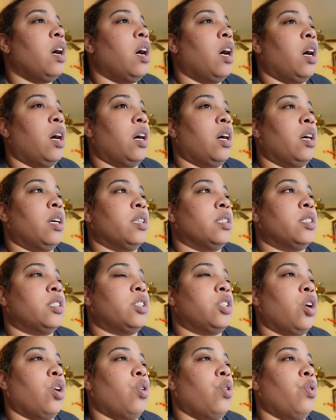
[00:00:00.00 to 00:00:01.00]
Uh,
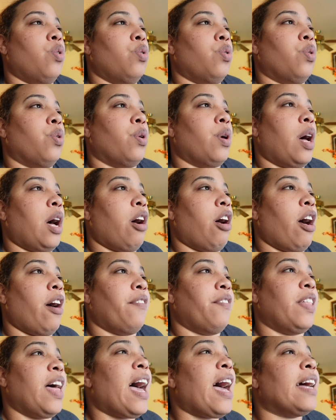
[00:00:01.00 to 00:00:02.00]
so I'll
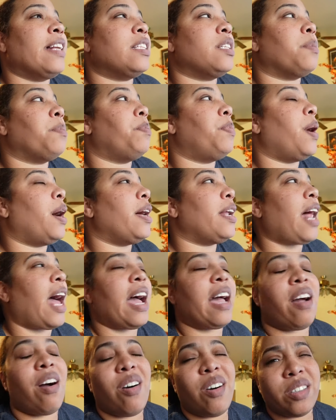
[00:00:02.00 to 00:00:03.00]
have that. But
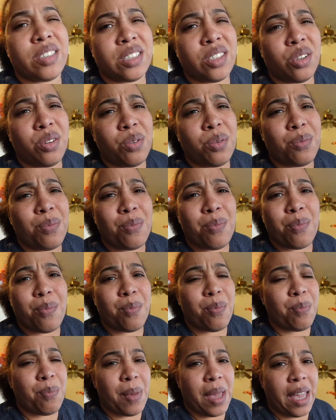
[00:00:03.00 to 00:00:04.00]
I also
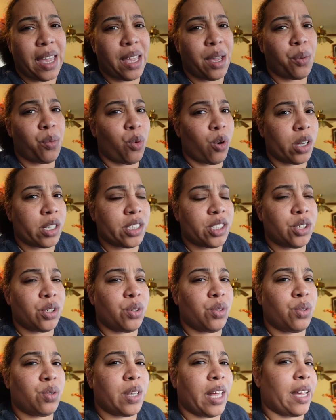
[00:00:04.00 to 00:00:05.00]
may want
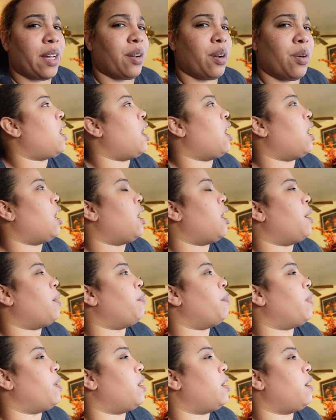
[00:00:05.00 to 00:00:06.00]
to like
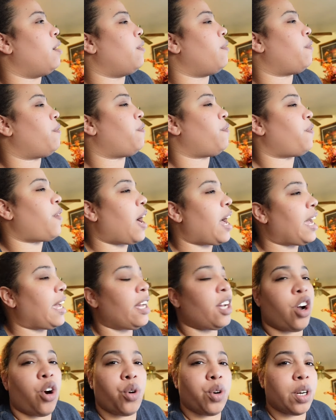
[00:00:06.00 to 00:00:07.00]
um
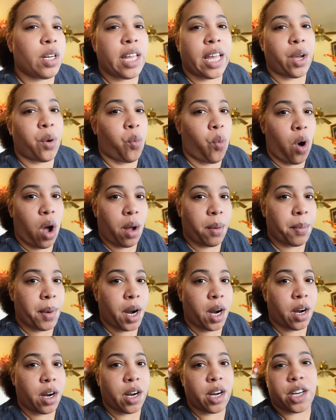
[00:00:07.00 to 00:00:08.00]
find go to like
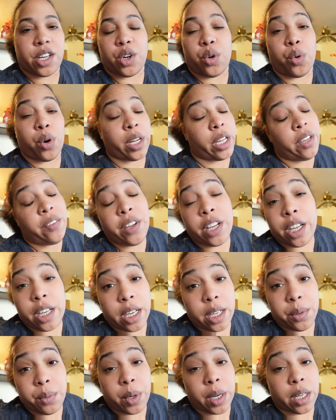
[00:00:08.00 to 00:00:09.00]
Walmart or even
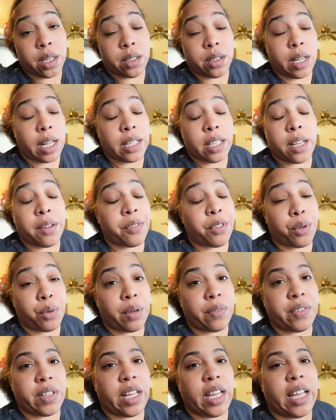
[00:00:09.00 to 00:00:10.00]
Goodwill. I love
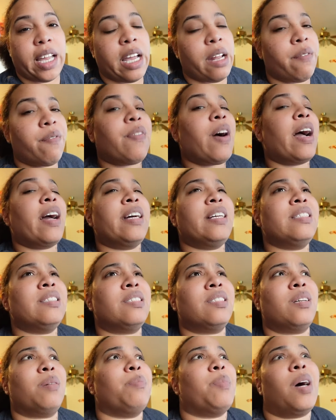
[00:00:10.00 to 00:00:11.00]
thrifting and find
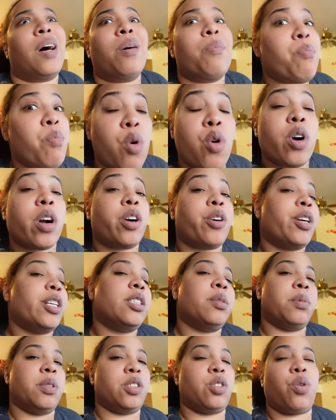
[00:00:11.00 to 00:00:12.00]
some more
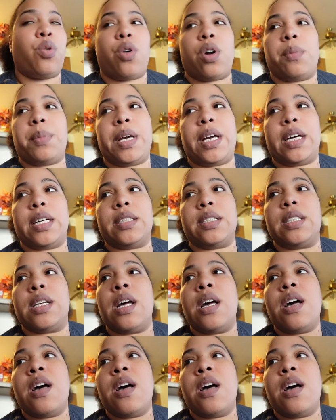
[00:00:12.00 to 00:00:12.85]
Christmas decor because